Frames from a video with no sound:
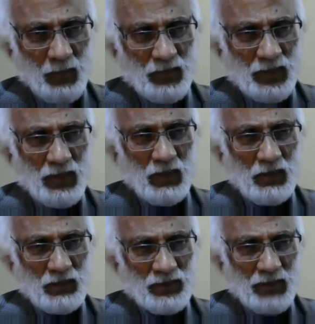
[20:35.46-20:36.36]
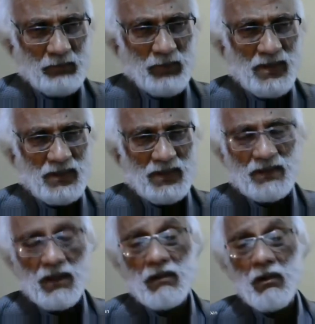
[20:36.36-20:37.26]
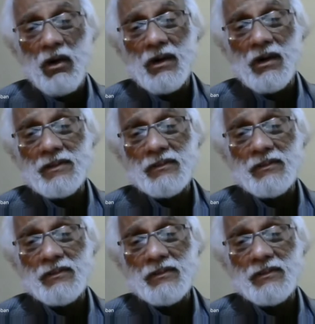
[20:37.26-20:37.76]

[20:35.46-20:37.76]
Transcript: You know, that means these are called